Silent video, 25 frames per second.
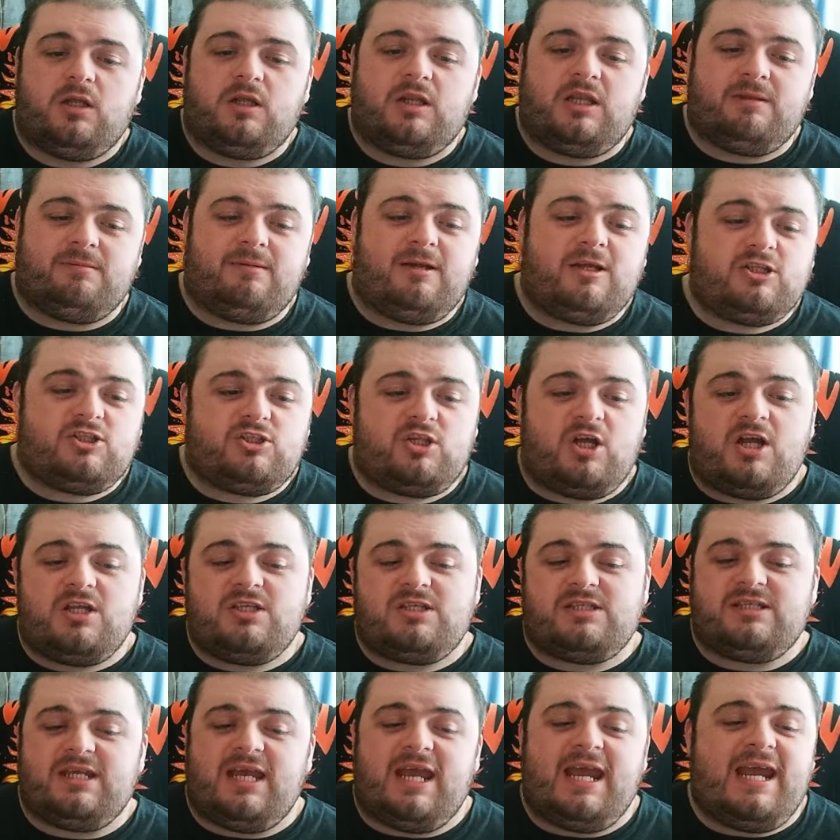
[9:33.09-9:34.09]
The match starts
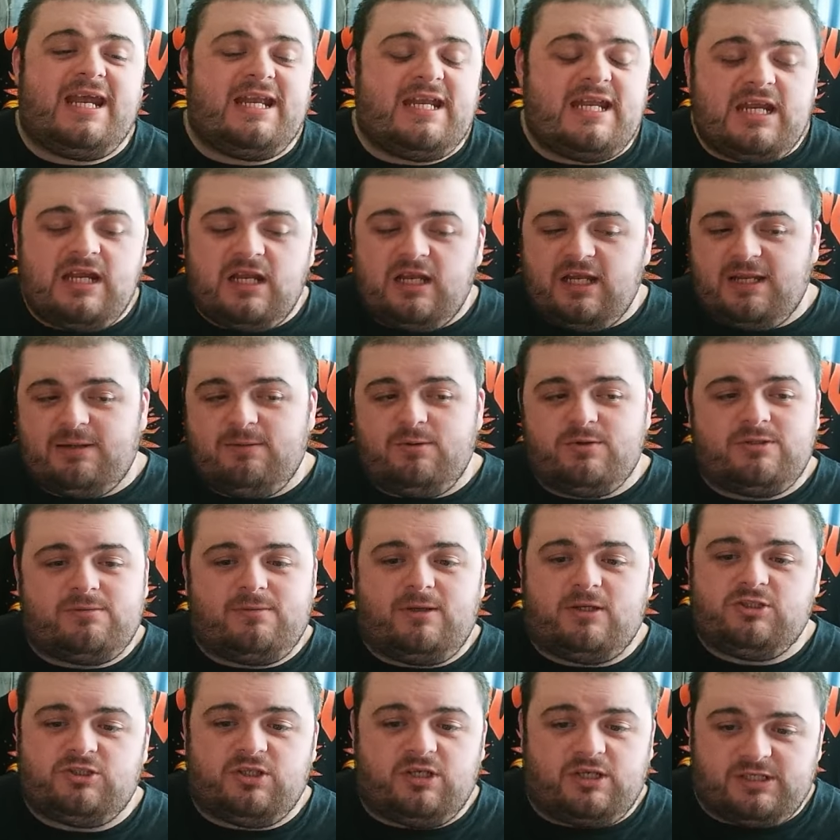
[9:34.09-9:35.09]
as any Clay Wilson
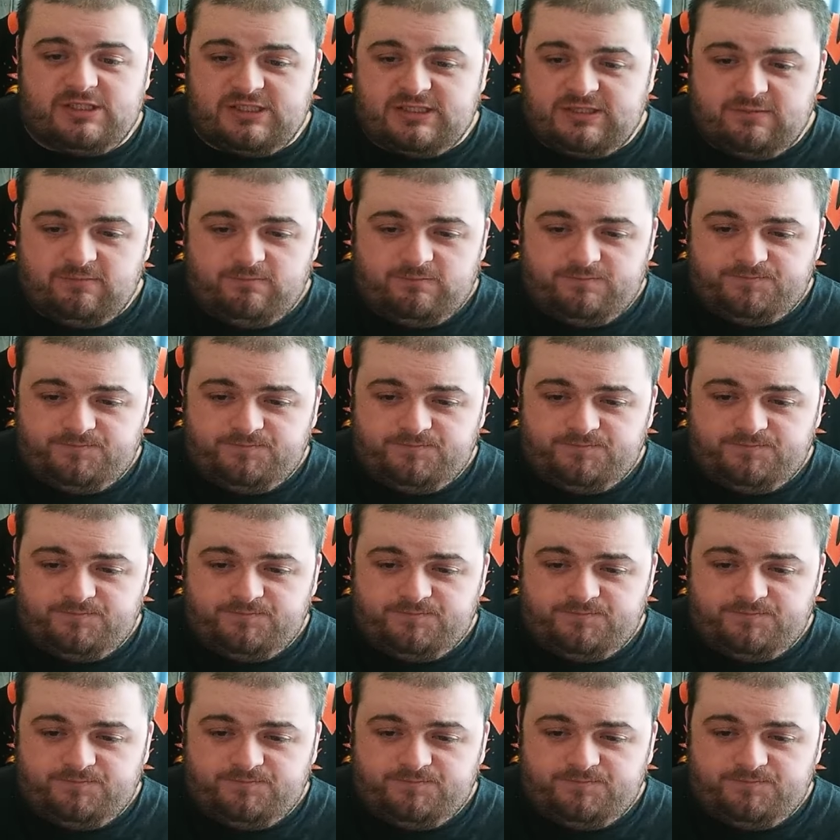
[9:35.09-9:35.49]
match does,